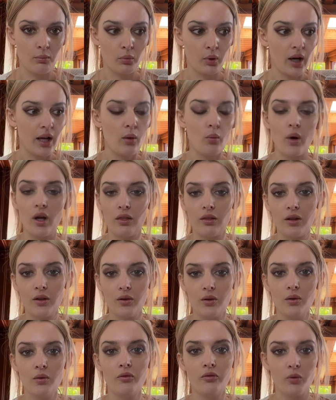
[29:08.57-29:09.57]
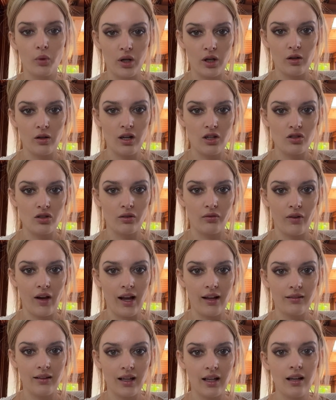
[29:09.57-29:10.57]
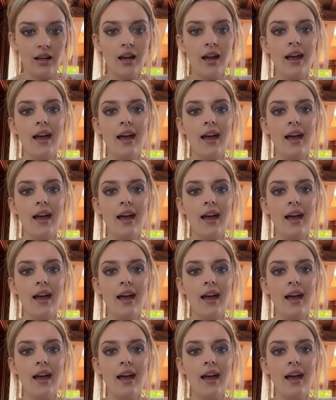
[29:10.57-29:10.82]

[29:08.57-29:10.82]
bring with you for your initial filing,